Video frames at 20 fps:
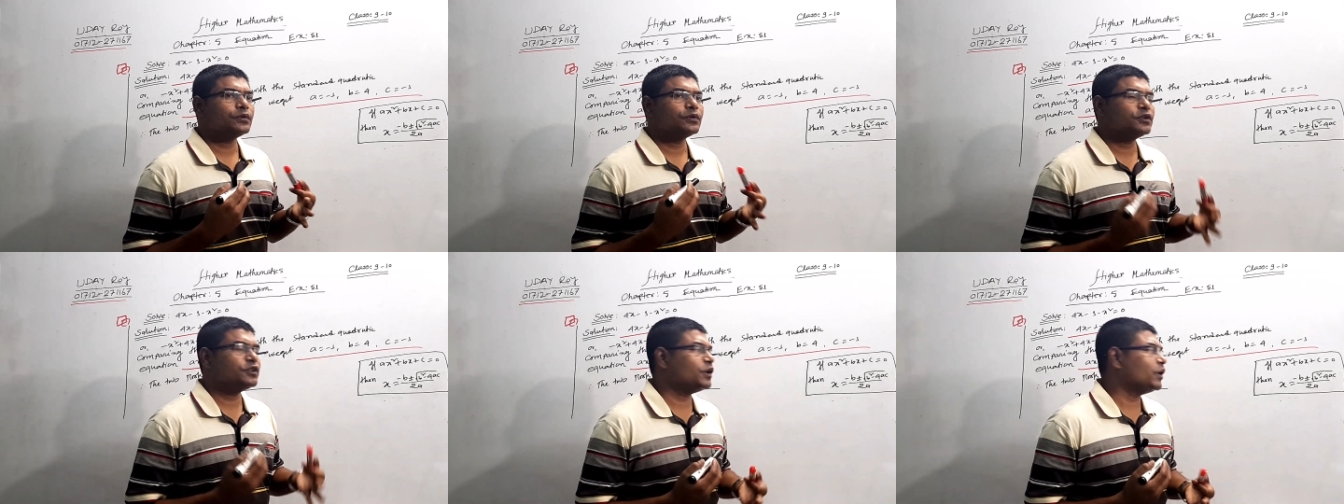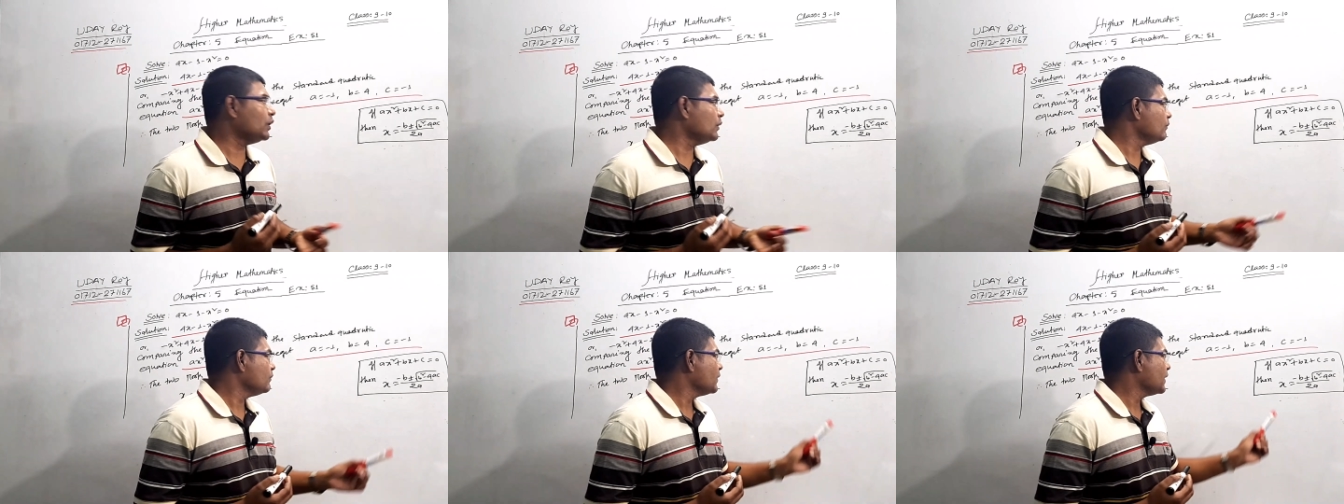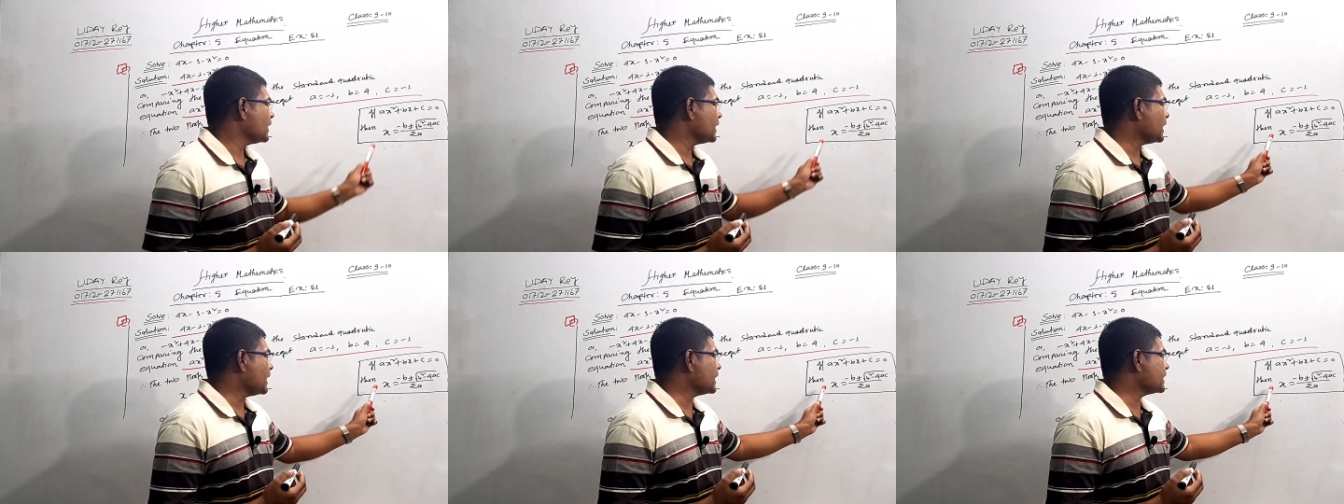know
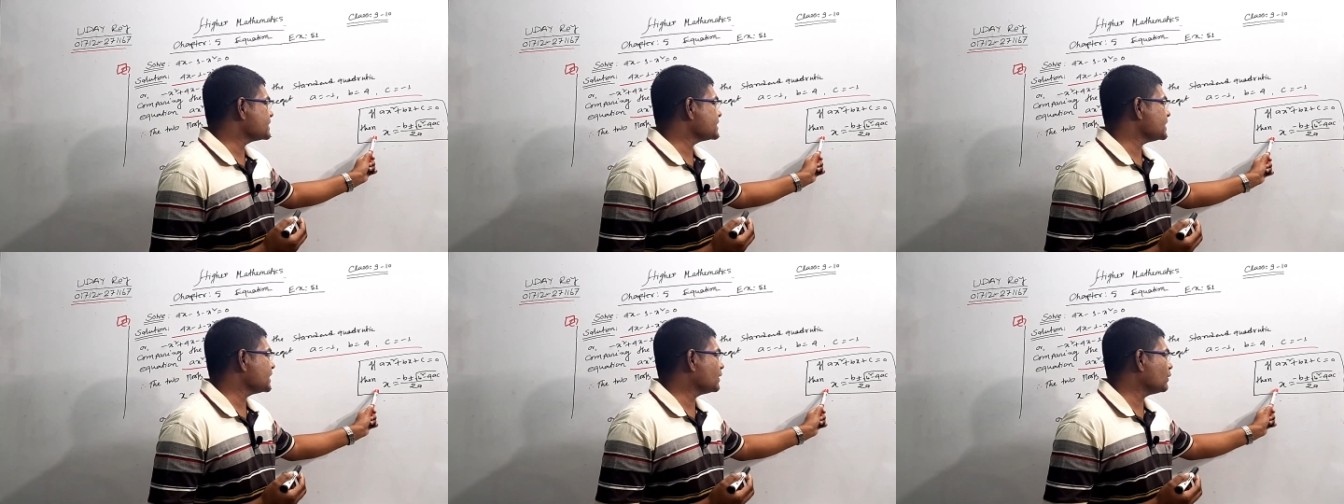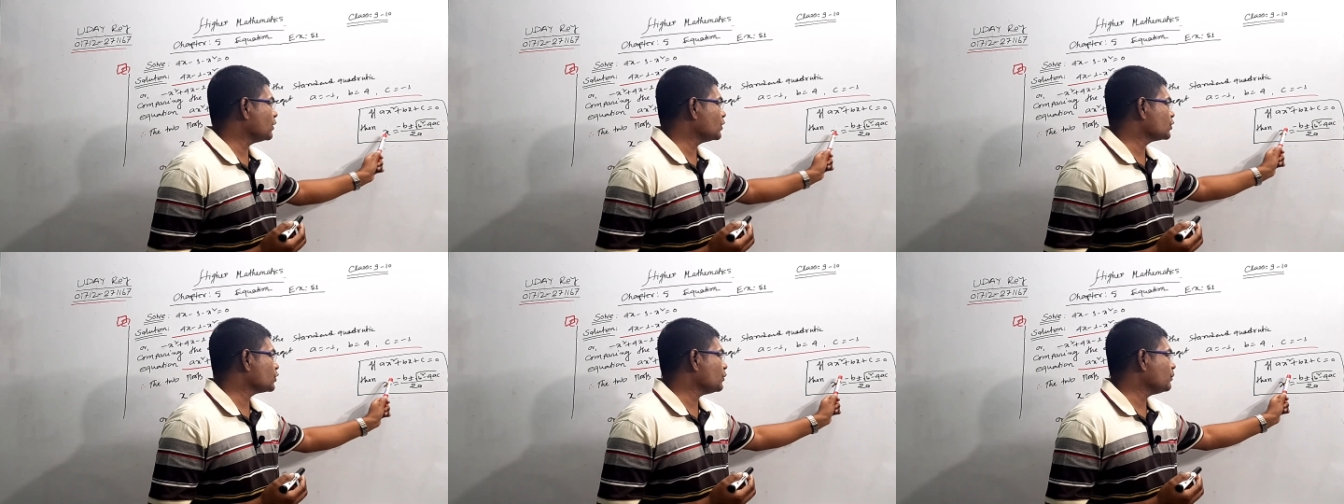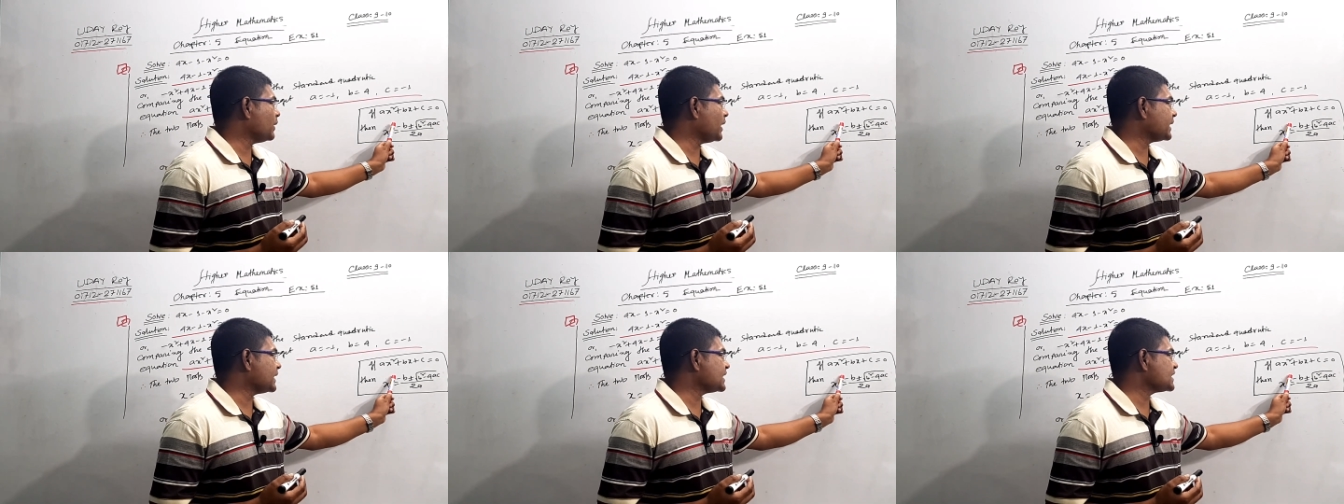x equal to
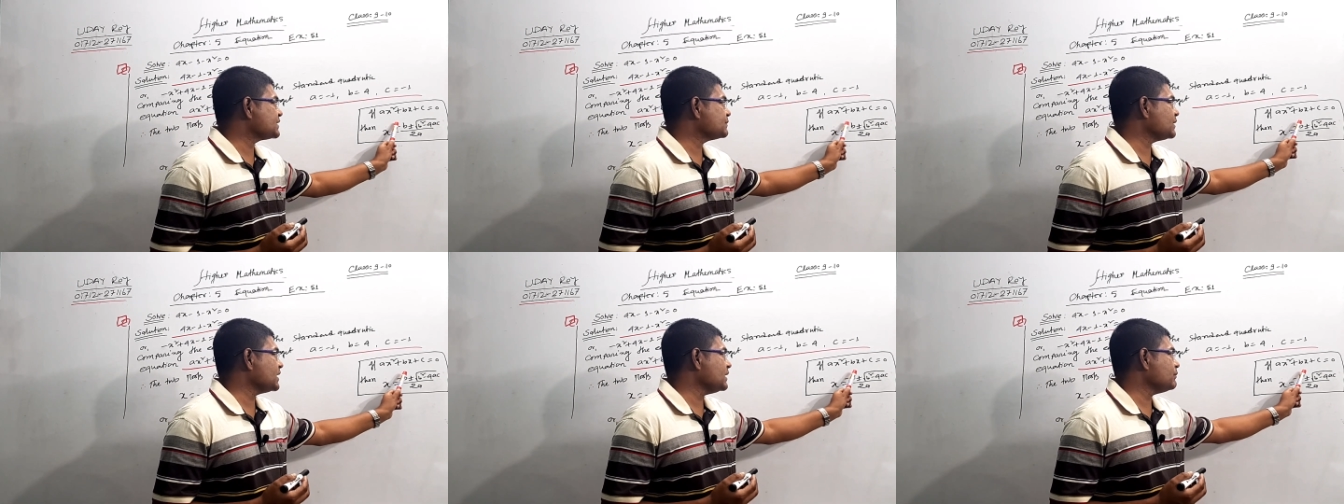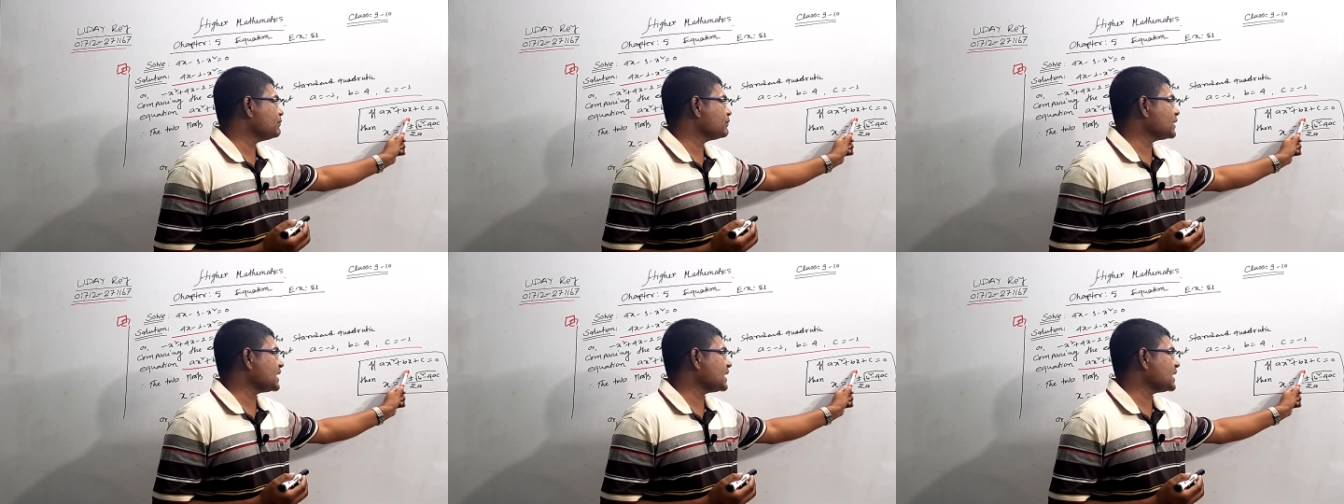minus b